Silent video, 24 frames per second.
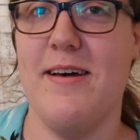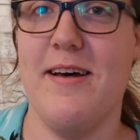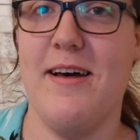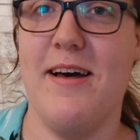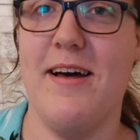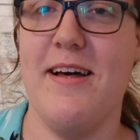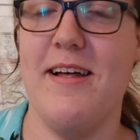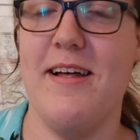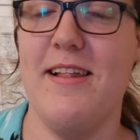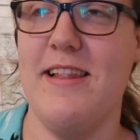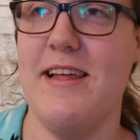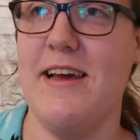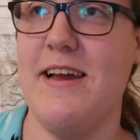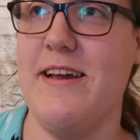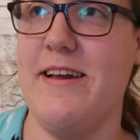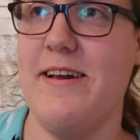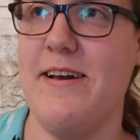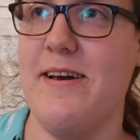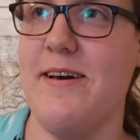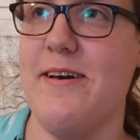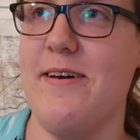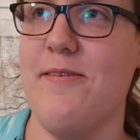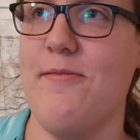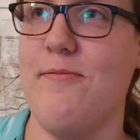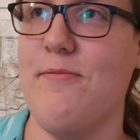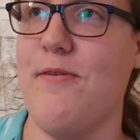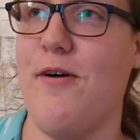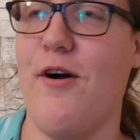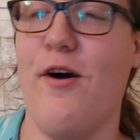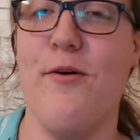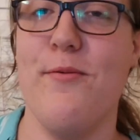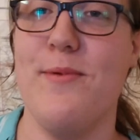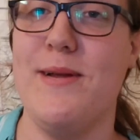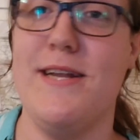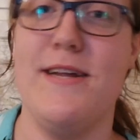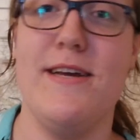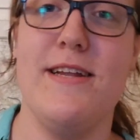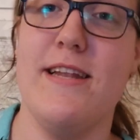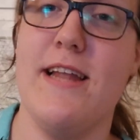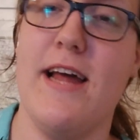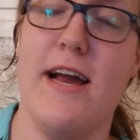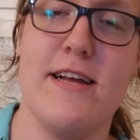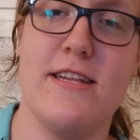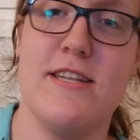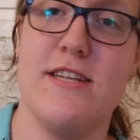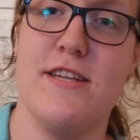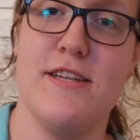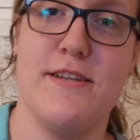like, all we need
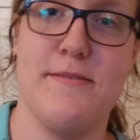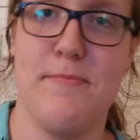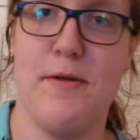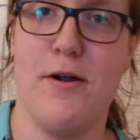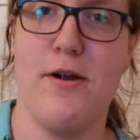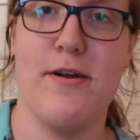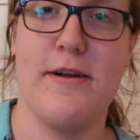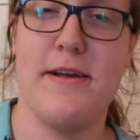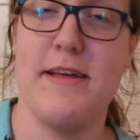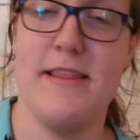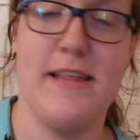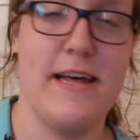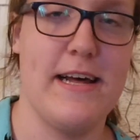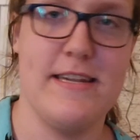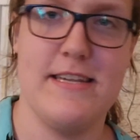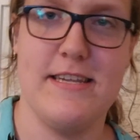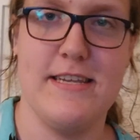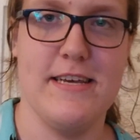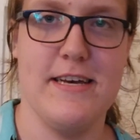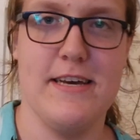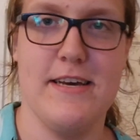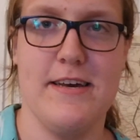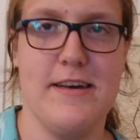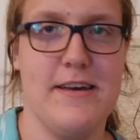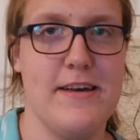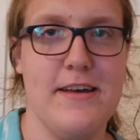next is Mark, and that's it.